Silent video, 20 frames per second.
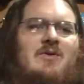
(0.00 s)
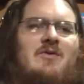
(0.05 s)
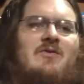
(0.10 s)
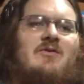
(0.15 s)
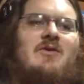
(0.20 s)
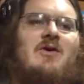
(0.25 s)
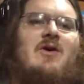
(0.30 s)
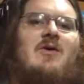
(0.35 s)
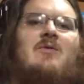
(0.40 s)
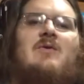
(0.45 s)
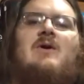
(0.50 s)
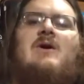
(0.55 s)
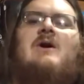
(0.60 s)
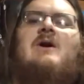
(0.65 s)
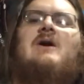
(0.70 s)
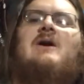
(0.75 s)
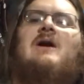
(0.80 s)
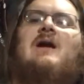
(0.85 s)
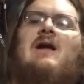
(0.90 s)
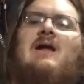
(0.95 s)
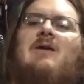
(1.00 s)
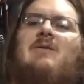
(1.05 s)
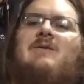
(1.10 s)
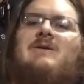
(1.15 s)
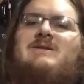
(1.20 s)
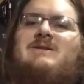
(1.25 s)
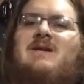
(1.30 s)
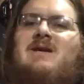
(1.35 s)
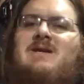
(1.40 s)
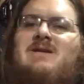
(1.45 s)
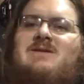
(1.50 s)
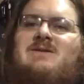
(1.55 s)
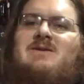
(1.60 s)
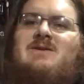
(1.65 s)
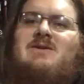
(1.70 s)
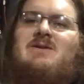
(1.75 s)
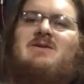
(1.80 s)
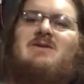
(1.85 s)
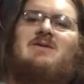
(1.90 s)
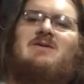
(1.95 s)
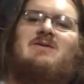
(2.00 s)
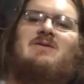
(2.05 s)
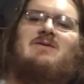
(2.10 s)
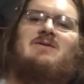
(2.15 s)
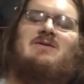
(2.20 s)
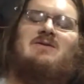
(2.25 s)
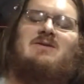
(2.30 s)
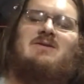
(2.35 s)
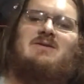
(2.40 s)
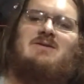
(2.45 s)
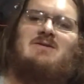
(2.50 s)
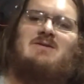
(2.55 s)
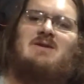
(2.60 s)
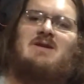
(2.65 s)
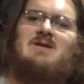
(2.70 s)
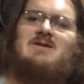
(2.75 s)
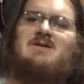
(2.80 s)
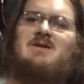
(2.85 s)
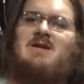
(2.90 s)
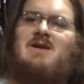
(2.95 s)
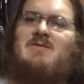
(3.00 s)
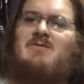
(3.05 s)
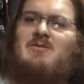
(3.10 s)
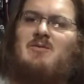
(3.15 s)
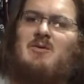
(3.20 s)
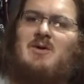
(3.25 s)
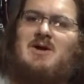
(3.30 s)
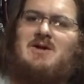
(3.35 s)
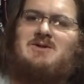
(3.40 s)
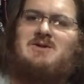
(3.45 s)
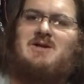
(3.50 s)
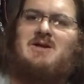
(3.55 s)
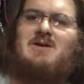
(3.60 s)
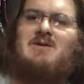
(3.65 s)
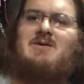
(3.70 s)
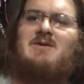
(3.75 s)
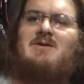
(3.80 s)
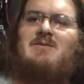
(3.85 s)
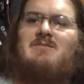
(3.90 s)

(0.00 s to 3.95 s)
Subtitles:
So anyways, guys, thanks again for watching.